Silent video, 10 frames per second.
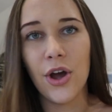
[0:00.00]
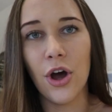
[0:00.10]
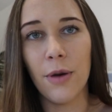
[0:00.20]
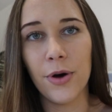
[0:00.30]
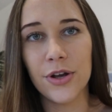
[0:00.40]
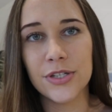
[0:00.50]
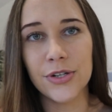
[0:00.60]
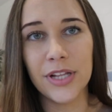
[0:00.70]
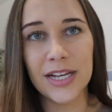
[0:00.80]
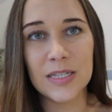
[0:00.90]
her
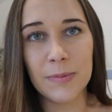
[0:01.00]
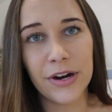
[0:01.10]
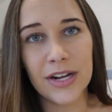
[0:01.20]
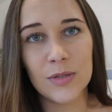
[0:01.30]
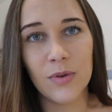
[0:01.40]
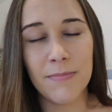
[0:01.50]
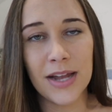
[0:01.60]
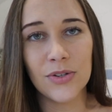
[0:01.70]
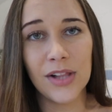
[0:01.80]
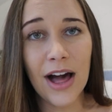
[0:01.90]
personal experience with
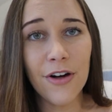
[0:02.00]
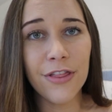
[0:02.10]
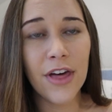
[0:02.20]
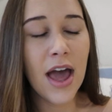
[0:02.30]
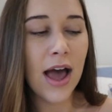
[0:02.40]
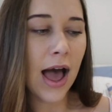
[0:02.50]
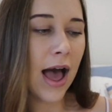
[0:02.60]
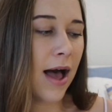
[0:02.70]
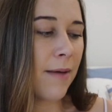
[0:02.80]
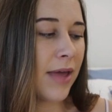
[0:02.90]
mental health.
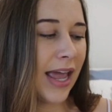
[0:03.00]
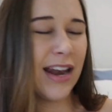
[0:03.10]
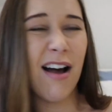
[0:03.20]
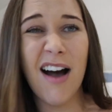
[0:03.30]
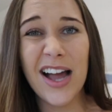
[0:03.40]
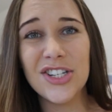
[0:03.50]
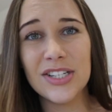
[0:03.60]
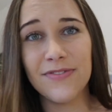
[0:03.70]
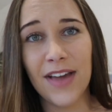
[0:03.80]
And I just